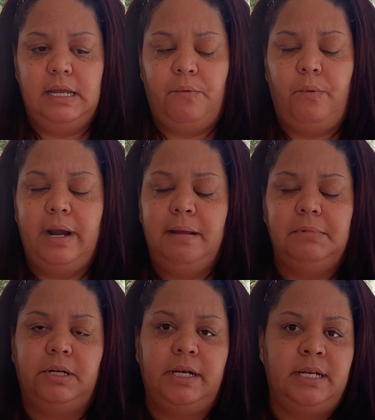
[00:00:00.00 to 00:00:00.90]
what
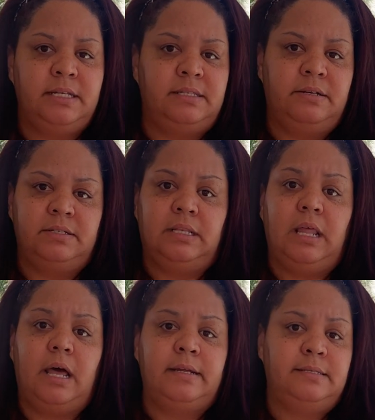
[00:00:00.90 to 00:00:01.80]
I'm learning is there's a
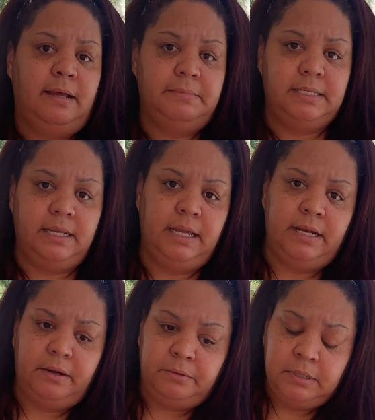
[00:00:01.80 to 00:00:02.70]
lot of steps to
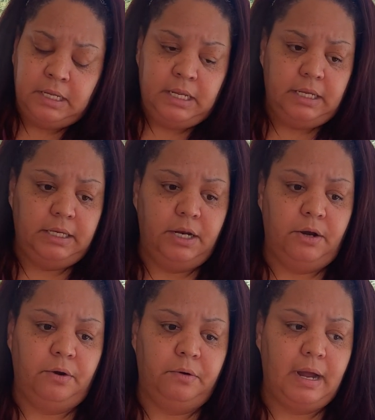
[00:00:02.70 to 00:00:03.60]
keto.
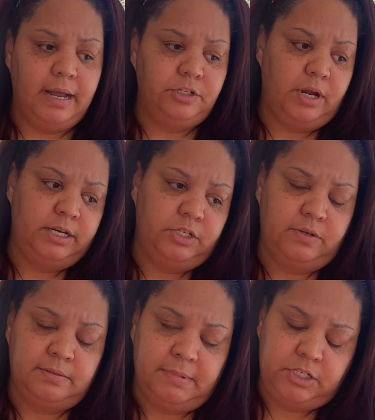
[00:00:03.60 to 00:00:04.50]
I tried to do
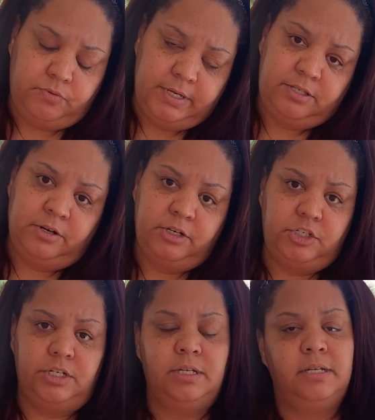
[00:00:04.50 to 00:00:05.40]
as much
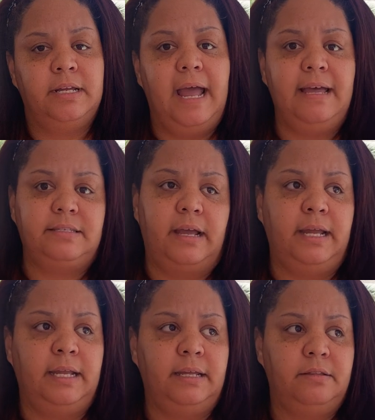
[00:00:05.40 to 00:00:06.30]
research as
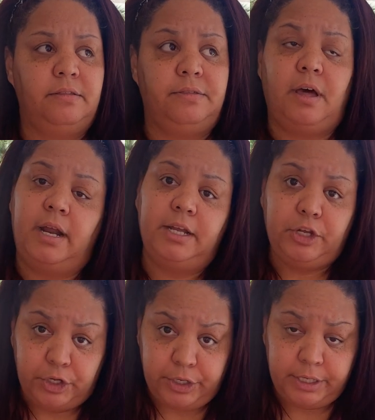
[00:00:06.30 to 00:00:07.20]
I thought I
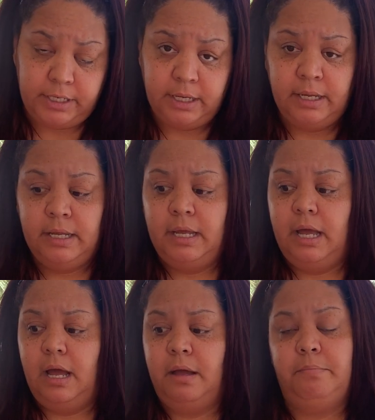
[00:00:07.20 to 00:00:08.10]
could
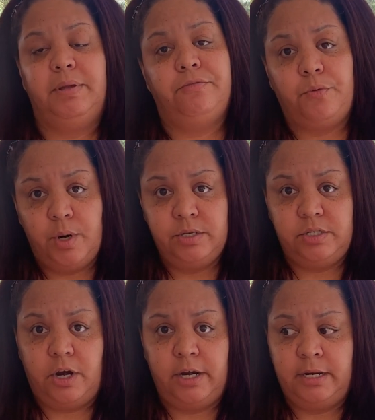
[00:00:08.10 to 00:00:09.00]
before
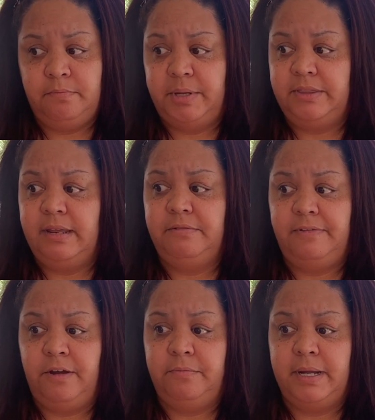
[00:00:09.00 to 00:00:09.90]
starting, but then
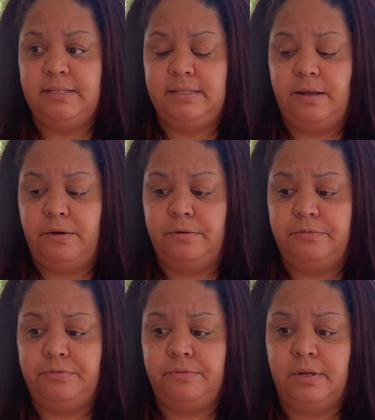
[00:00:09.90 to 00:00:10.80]
found myself
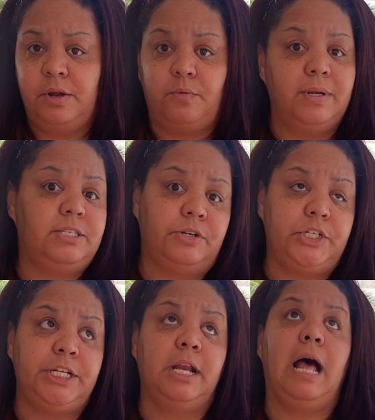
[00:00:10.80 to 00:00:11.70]

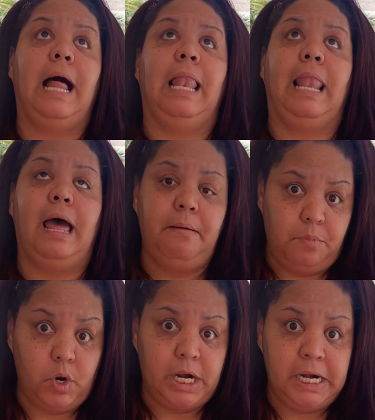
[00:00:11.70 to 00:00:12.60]
researching a lot
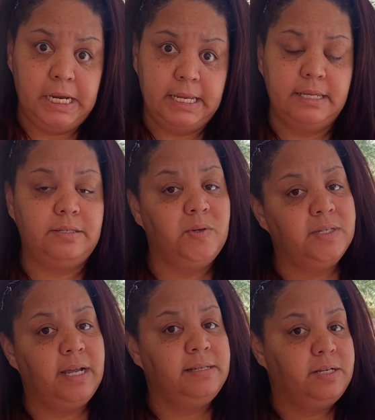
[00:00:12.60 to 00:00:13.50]
more as soon
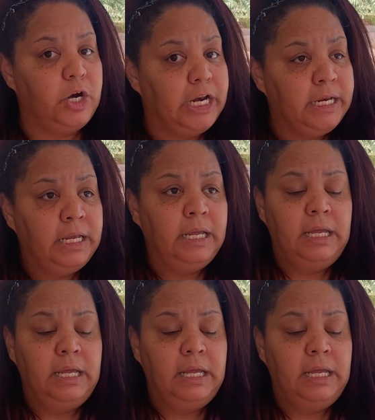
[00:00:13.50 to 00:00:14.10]
as I started.